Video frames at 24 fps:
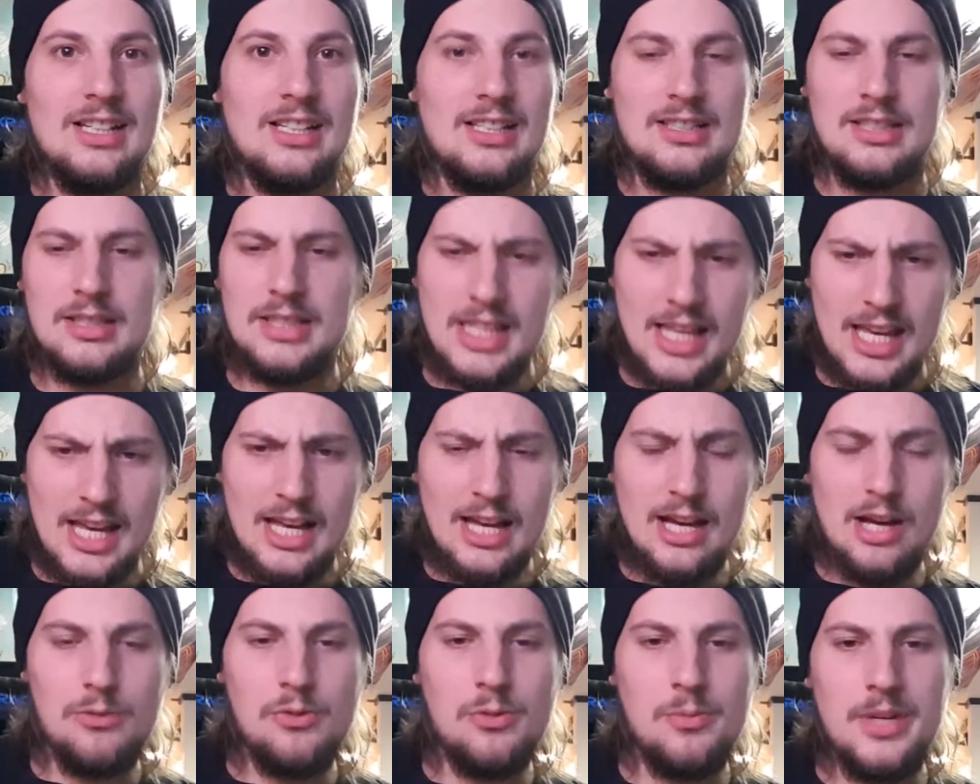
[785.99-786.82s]
He said,
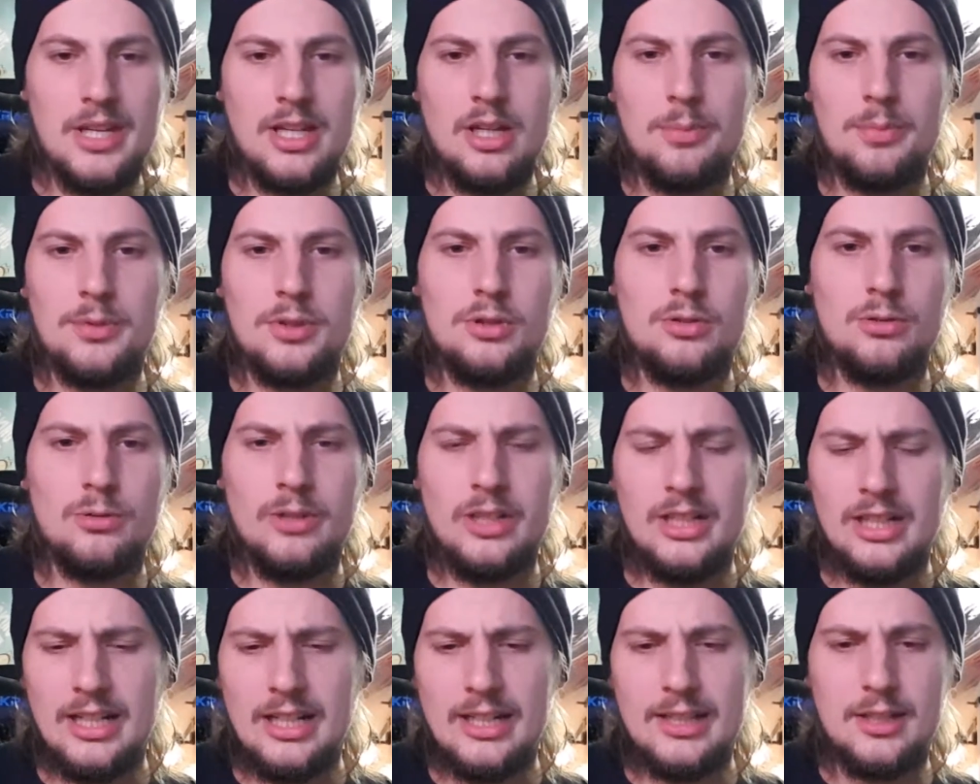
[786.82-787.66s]
yeah, I will make up a
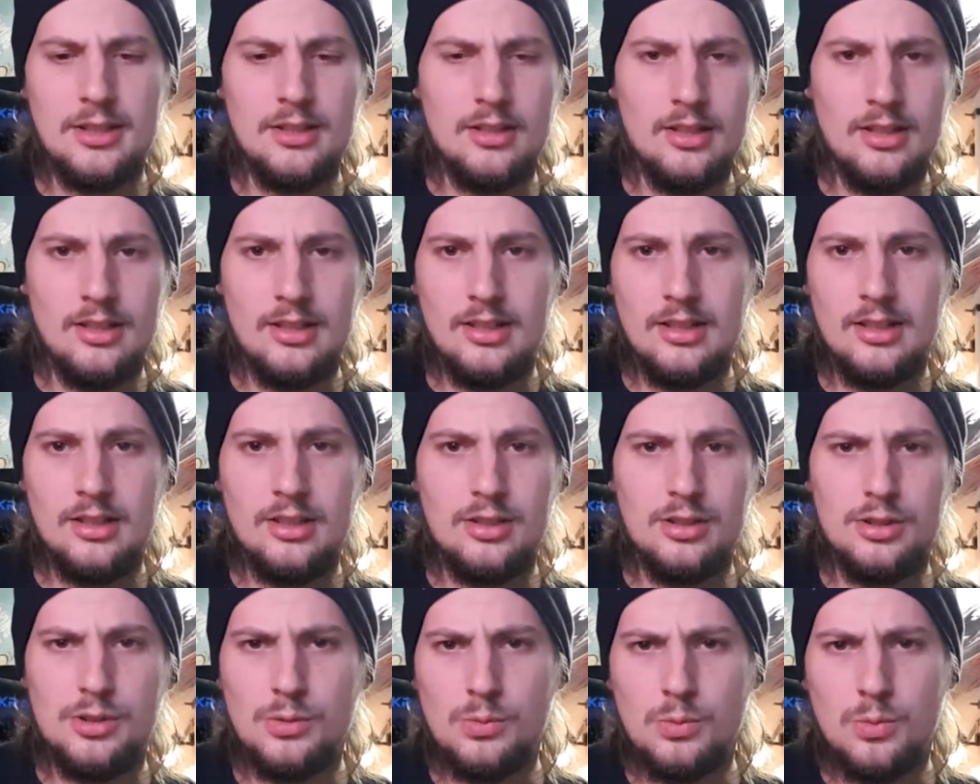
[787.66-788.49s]
story, like,
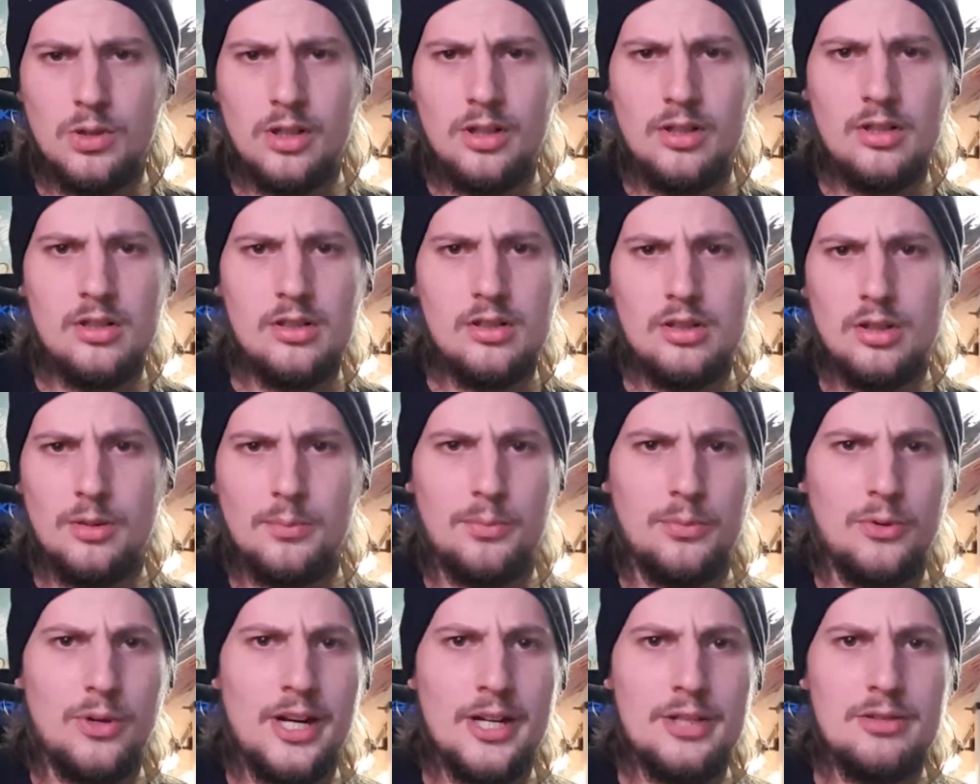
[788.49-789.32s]
you won
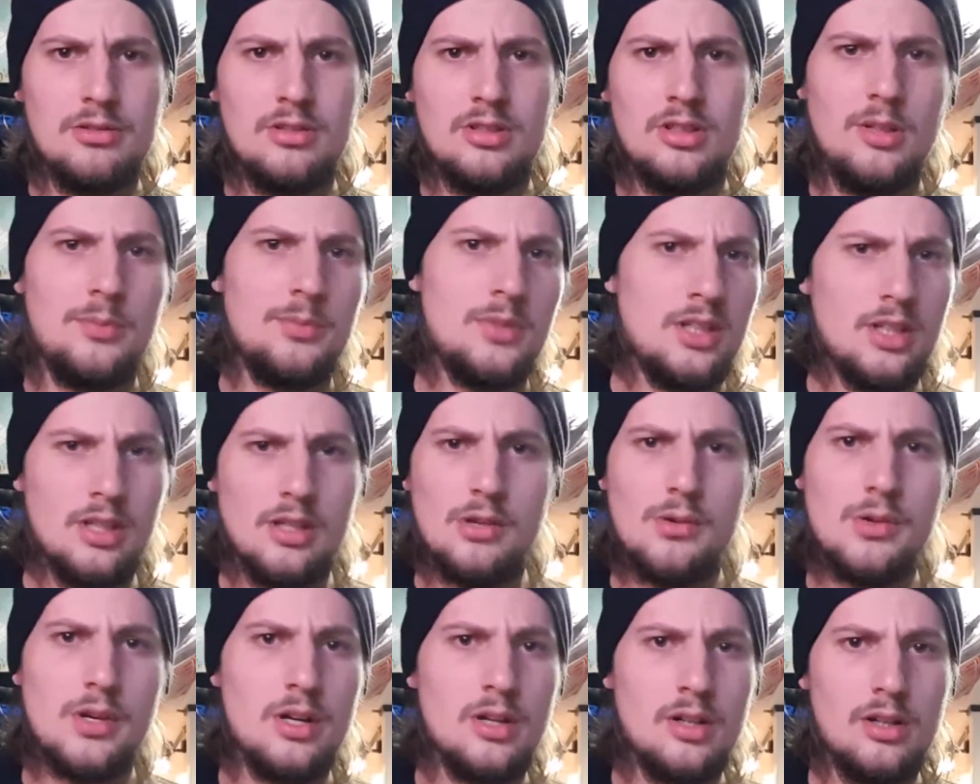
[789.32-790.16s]
some prize or something, and
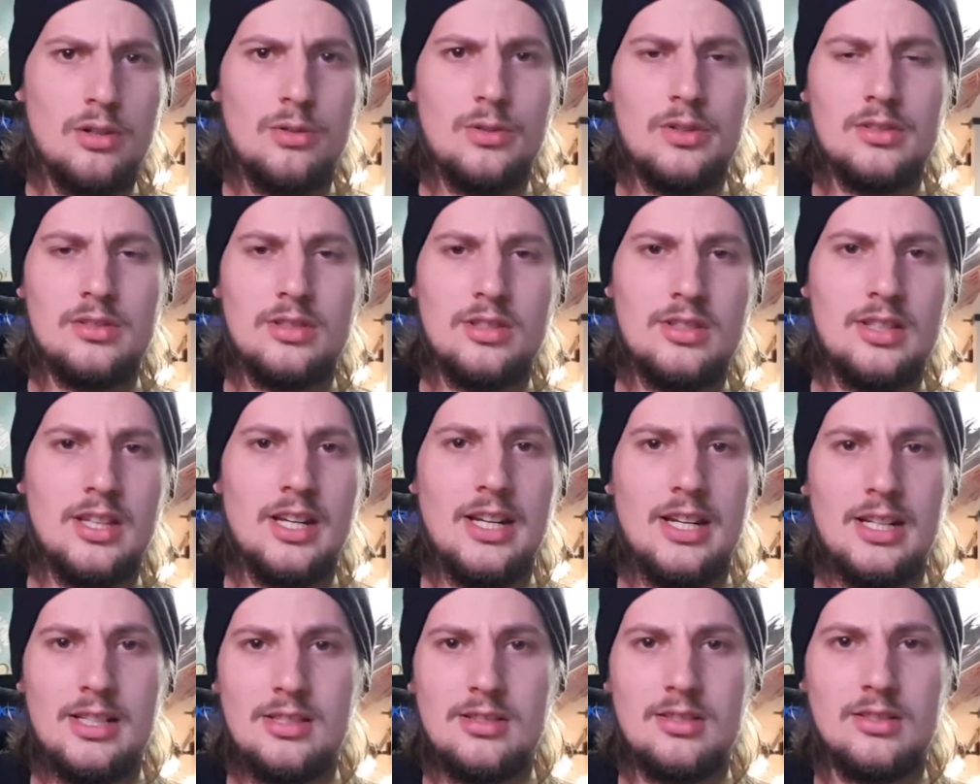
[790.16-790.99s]
you can go on
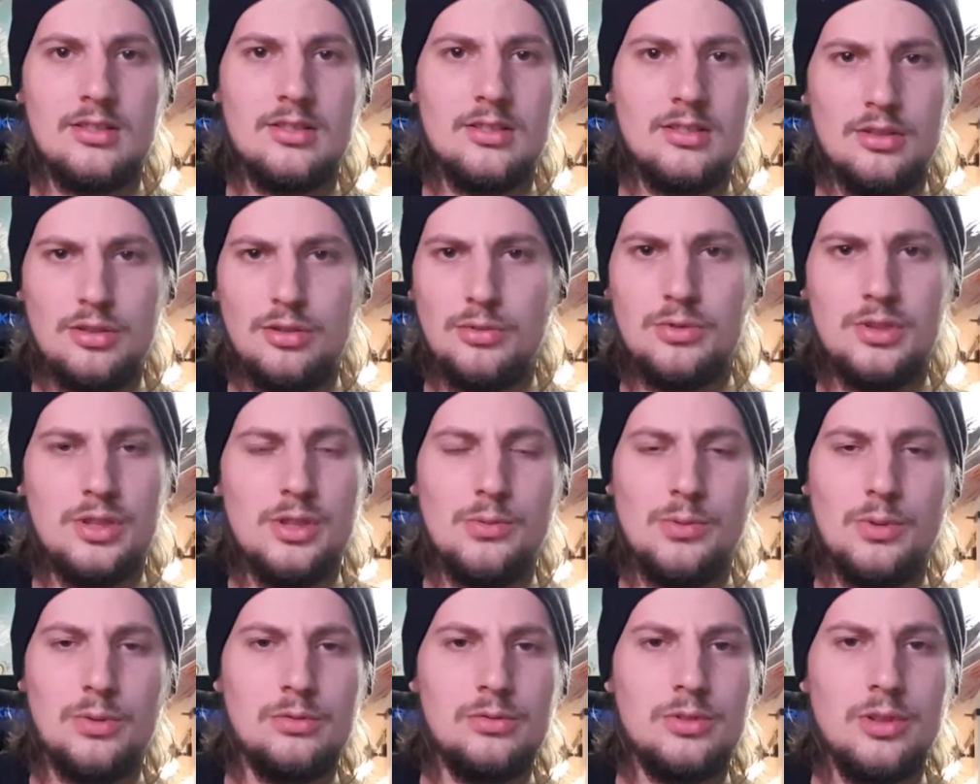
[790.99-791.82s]
stage, and so
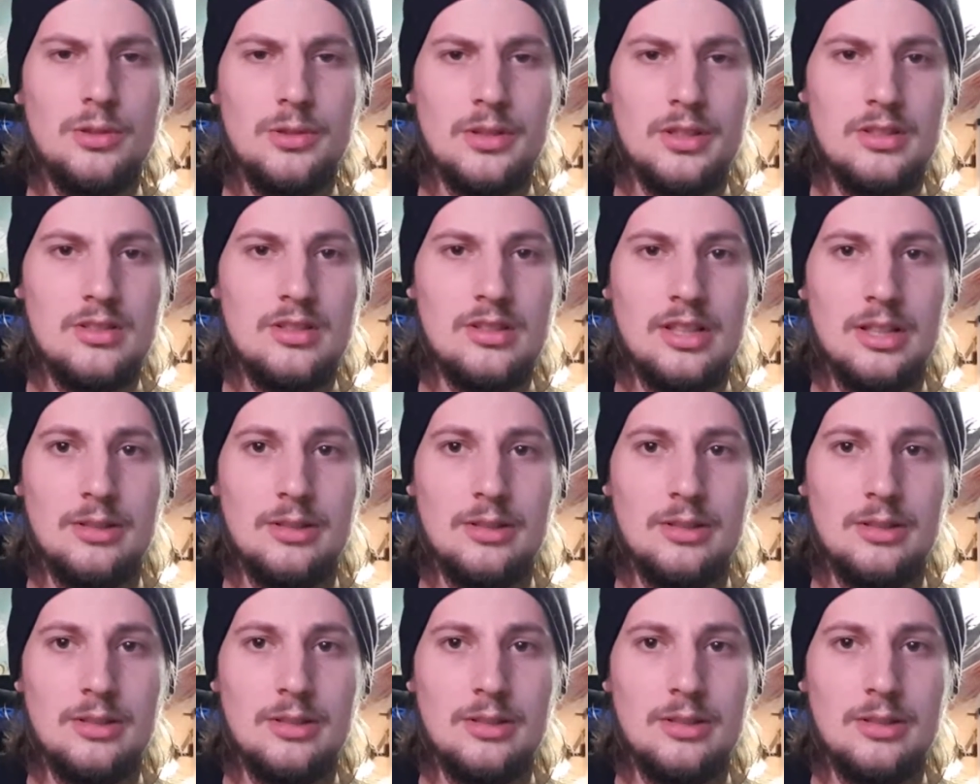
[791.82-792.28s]
she won't notice.